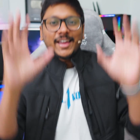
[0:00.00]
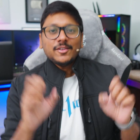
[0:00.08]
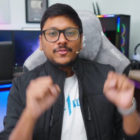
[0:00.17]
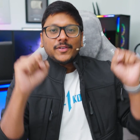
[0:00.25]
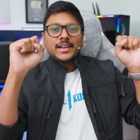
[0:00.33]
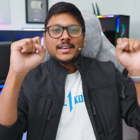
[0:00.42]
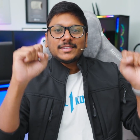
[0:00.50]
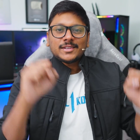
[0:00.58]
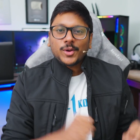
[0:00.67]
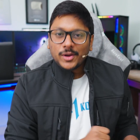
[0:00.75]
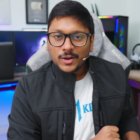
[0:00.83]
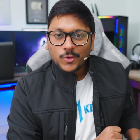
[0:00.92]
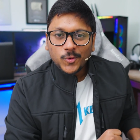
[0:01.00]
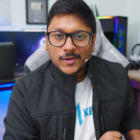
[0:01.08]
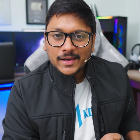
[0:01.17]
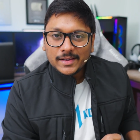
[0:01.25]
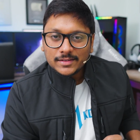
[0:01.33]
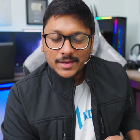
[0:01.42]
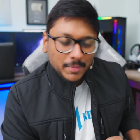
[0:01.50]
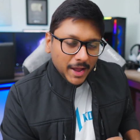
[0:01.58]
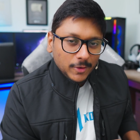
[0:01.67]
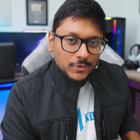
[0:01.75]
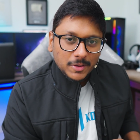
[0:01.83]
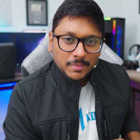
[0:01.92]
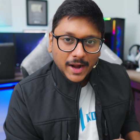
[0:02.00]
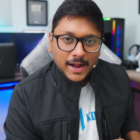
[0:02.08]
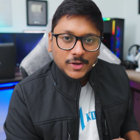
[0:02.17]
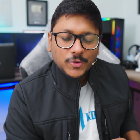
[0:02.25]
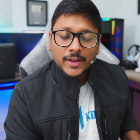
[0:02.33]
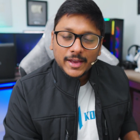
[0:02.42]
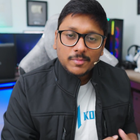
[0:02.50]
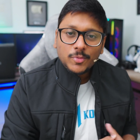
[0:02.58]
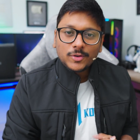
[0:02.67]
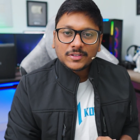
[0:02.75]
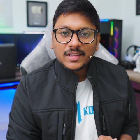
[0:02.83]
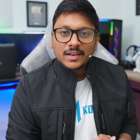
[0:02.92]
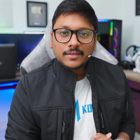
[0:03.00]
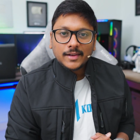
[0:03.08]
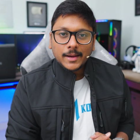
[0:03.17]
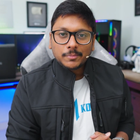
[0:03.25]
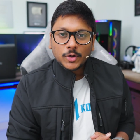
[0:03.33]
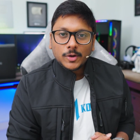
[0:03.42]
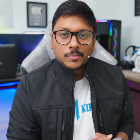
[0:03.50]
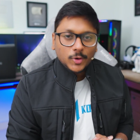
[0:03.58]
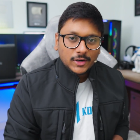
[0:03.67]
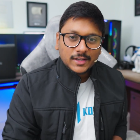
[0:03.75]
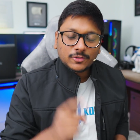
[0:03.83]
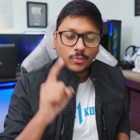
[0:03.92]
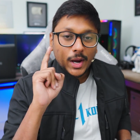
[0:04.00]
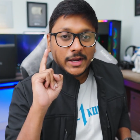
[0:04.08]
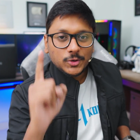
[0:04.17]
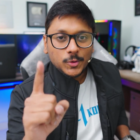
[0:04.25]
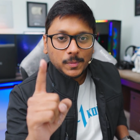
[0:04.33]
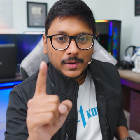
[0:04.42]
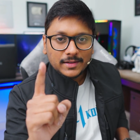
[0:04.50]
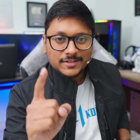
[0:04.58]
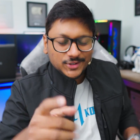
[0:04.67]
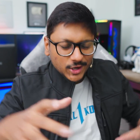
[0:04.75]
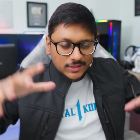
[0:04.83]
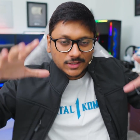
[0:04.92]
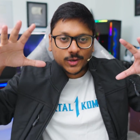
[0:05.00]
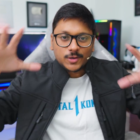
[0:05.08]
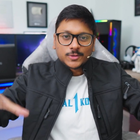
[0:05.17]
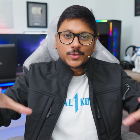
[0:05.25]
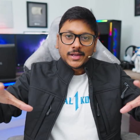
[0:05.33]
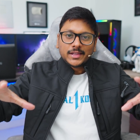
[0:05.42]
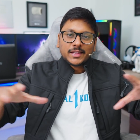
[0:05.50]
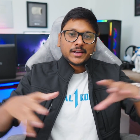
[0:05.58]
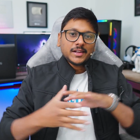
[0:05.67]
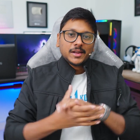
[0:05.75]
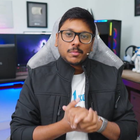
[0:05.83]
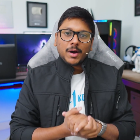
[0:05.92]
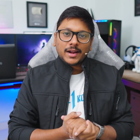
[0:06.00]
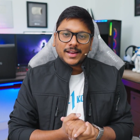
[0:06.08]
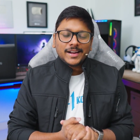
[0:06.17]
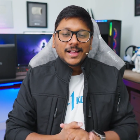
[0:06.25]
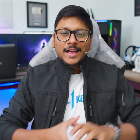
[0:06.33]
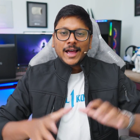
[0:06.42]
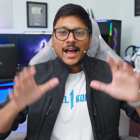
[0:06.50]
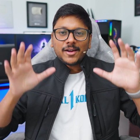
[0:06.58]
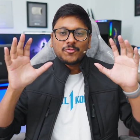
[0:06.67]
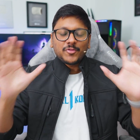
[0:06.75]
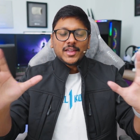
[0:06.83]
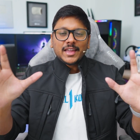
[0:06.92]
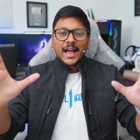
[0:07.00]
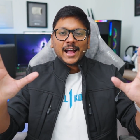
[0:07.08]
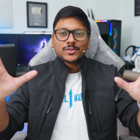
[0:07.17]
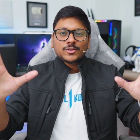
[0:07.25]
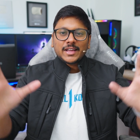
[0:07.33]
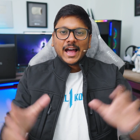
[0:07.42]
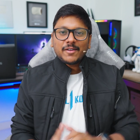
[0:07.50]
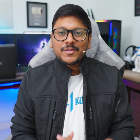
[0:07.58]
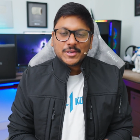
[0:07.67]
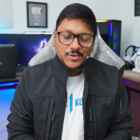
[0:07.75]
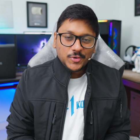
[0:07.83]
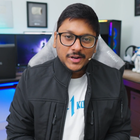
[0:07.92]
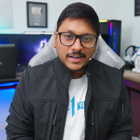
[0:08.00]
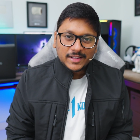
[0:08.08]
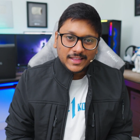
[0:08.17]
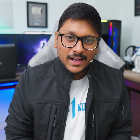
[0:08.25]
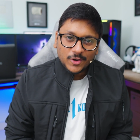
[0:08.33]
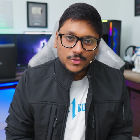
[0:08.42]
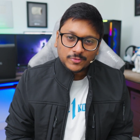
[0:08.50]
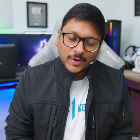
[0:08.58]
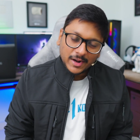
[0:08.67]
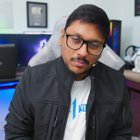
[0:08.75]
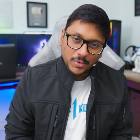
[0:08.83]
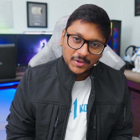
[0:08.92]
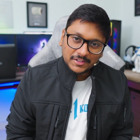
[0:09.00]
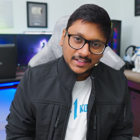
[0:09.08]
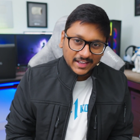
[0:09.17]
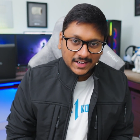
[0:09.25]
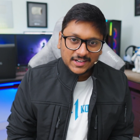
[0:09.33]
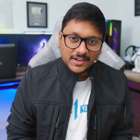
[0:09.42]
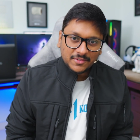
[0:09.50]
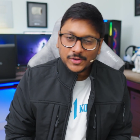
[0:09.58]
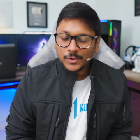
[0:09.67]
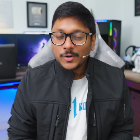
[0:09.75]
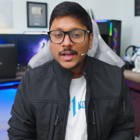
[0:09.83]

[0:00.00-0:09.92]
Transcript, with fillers: Infinix is on a roll guys. They're back with a brand new InBook series laptop model is Y2 Plus just launched today in the Indian market and we actually have a unit in the house for unboxing and review.